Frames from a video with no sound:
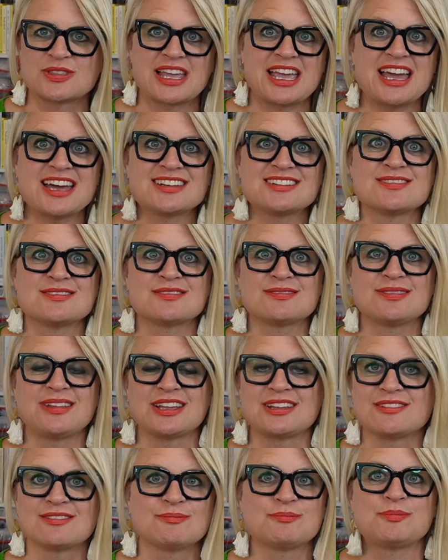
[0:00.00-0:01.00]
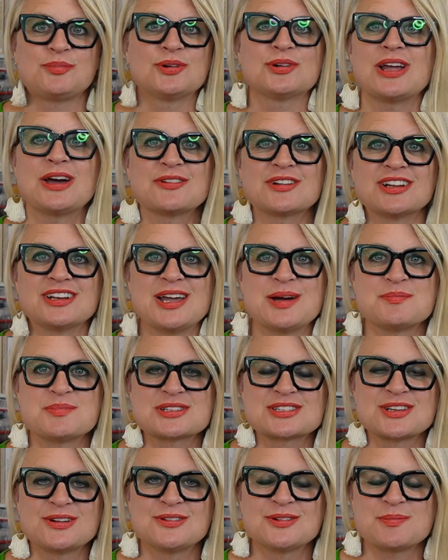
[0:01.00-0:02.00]
They hadn't like put out
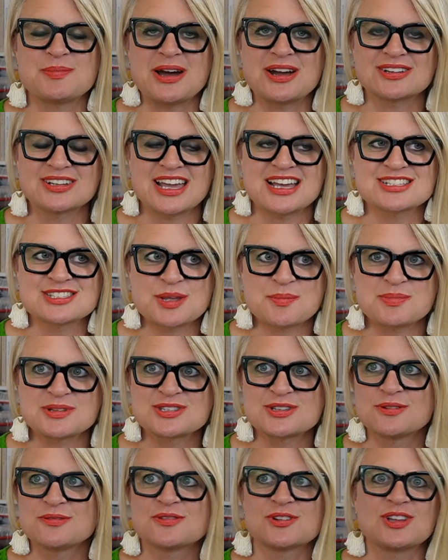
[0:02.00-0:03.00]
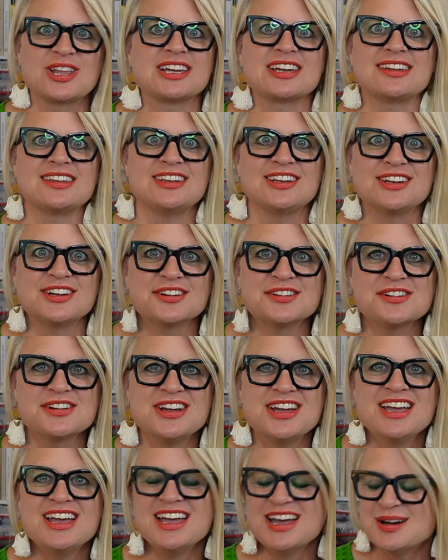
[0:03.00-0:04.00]
a podcast episode for like a
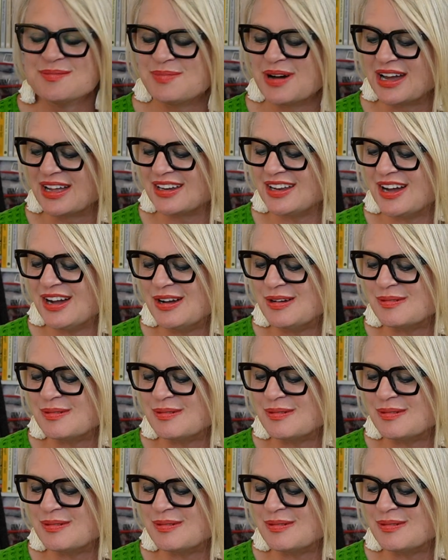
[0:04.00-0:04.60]
year, but